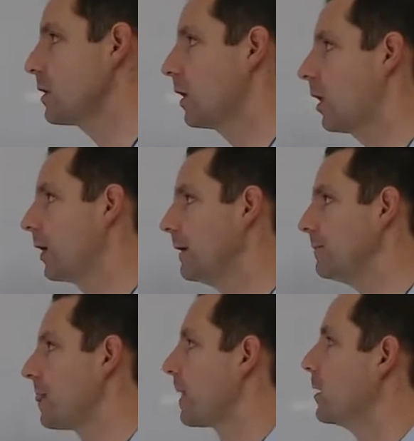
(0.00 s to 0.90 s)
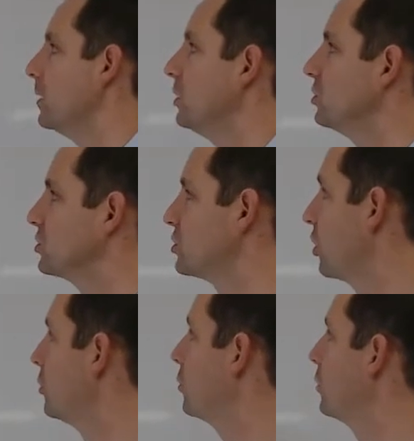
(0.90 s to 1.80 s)
All right.
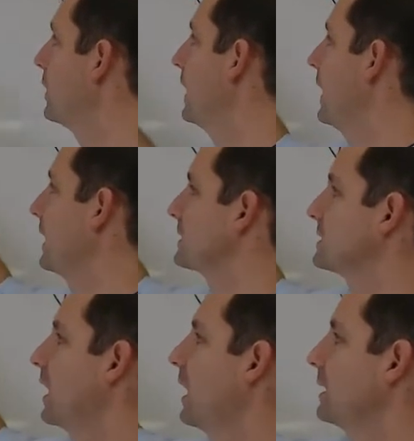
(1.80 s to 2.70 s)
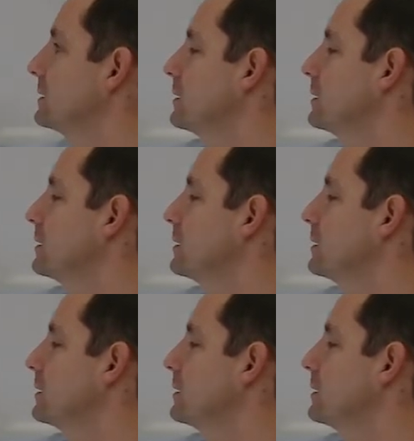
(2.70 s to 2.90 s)
So x naught,